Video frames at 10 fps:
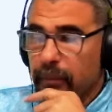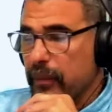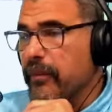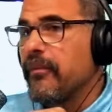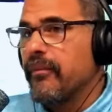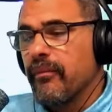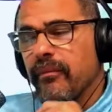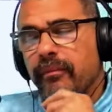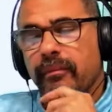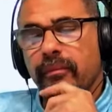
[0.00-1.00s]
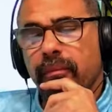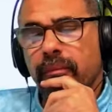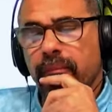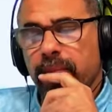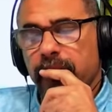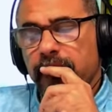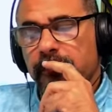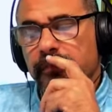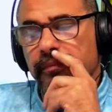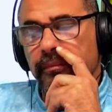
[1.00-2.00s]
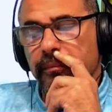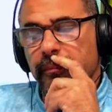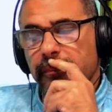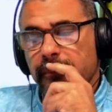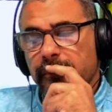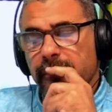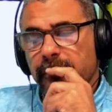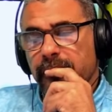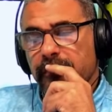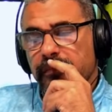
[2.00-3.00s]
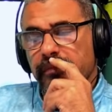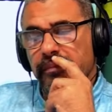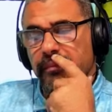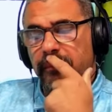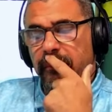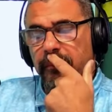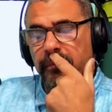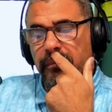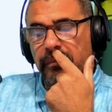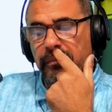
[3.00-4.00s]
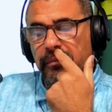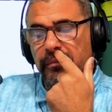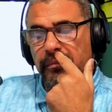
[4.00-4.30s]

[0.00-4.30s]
The person shown says nothing.